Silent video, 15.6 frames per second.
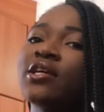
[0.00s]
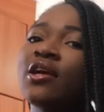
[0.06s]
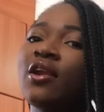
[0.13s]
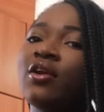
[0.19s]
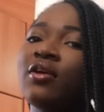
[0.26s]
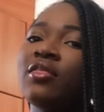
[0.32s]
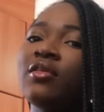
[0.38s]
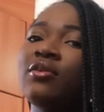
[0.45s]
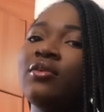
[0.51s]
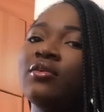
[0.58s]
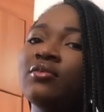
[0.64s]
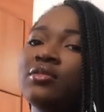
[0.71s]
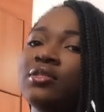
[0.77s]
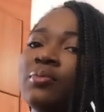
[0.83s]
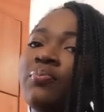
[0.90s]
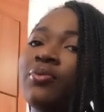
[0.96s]
cloth, you know,
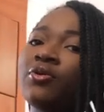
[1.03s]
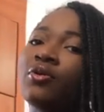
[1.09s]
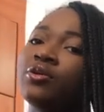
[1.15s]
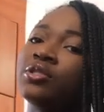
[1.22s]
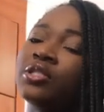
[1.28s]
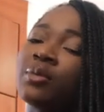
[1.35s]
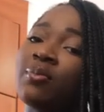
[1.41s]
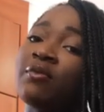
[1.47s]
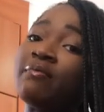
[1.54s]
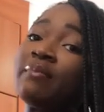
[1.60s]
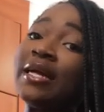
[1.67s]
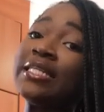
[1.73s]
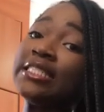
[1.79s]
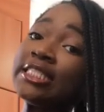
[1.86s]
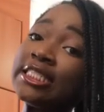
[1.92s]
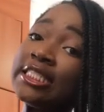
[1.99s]
to put on top of my
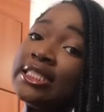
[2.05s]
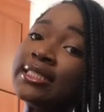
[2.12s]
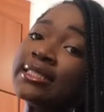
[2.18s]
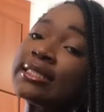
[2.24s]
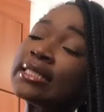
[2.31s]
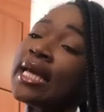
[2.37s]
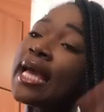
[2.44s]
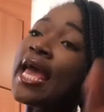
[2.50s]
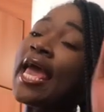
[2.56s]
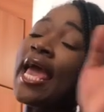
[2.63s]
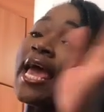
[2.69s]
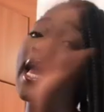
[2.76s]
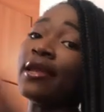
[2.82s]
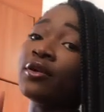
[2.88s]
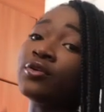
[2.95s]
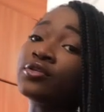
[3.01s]
jeans
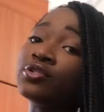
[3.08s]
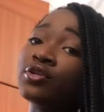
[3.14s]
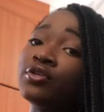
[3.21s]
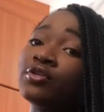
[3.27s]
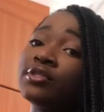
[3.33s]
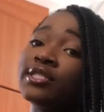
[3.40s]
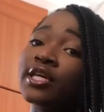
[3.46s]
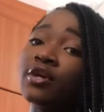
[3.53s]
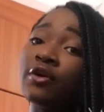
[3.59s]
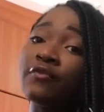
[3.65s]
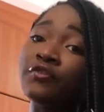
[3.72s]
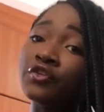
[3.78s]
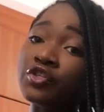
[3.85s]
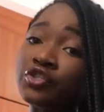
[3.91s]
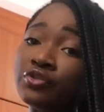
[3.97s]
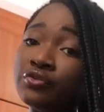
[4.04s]
and also you take off
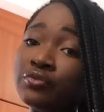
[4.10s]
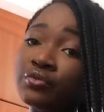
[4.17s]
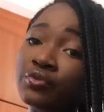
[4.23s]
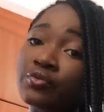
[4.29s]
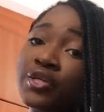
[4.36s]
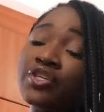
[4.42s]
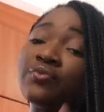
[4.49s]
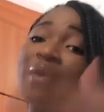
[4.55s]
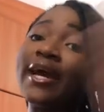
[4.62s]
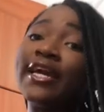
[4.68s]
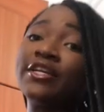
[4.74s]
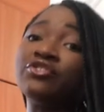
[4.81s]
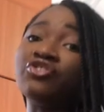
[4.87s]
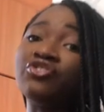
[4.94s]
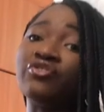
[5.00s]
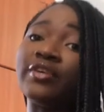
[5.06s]
your shoes when you are
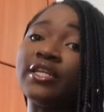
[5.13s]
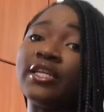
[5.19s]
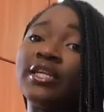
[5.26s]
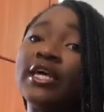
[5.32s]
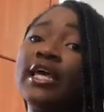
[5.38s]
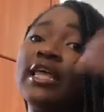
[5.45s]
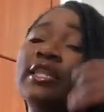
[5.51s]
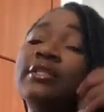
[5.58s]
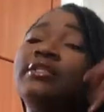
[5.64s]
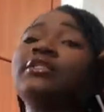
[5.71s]
entering and